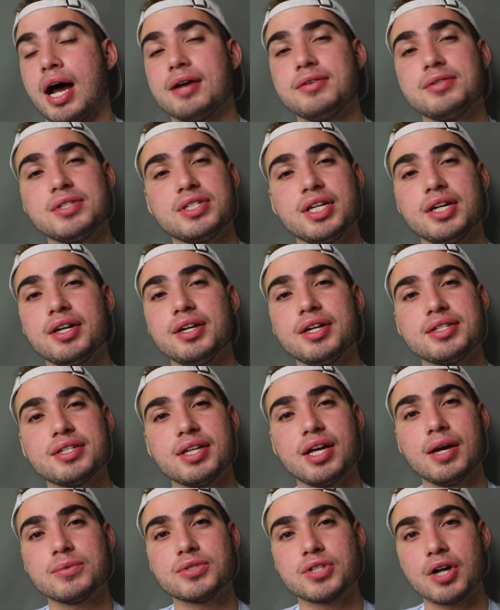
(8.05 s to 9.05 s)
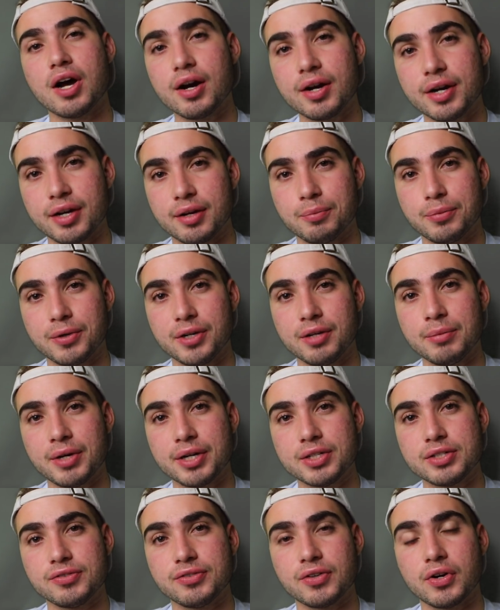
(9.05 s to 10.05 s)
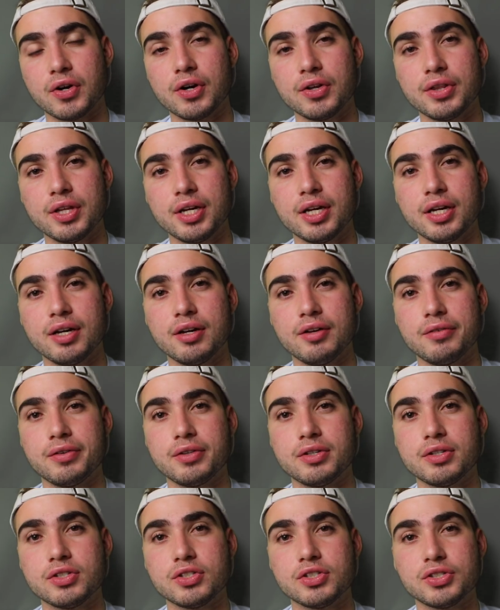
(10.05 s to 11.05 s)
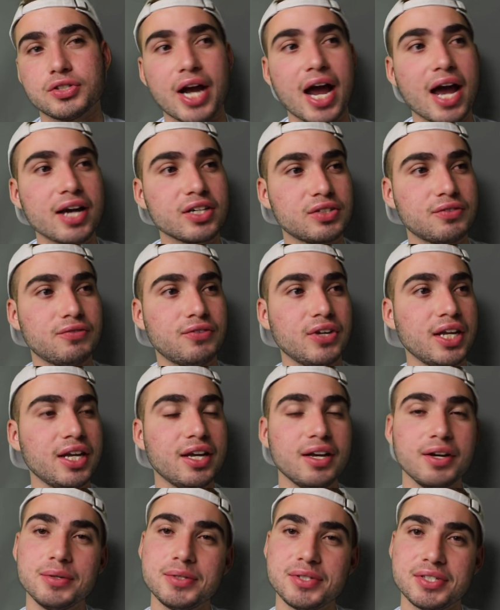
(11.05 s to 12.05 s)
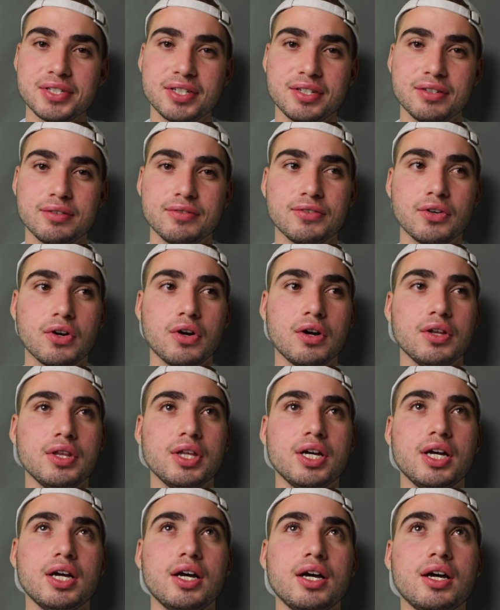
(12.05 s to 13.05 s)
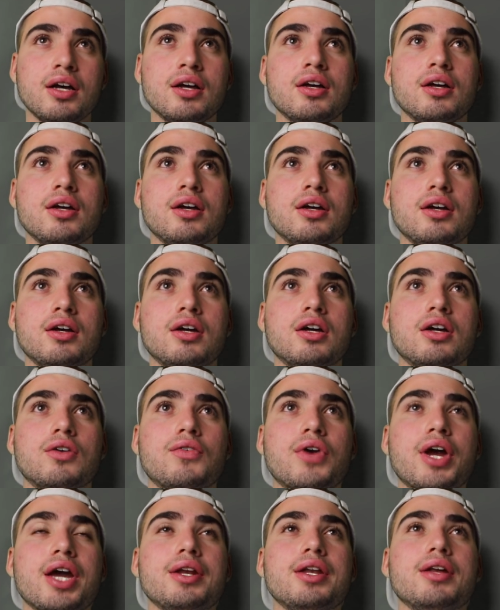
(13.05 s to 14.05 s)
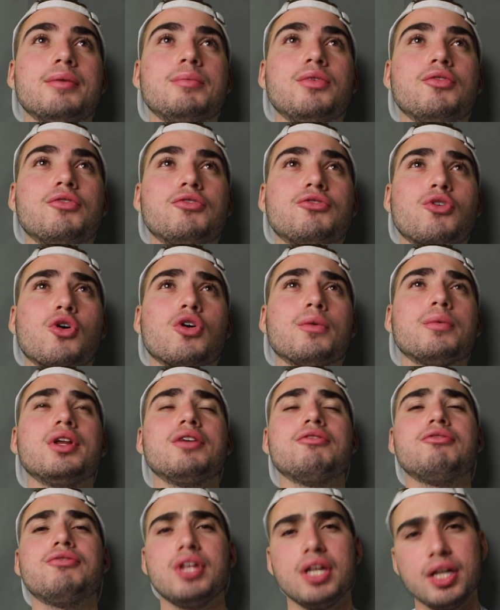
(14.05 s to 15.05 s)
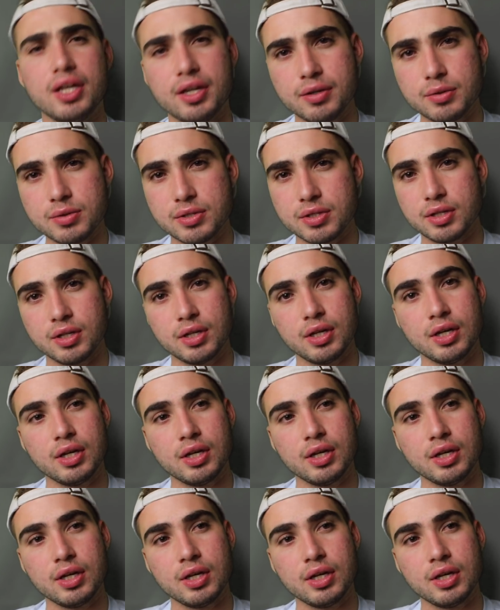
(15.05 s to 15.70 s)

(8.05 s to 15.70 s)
just here to say I'm sorry, pretty much, for all the trash videos, for all the random informative videos.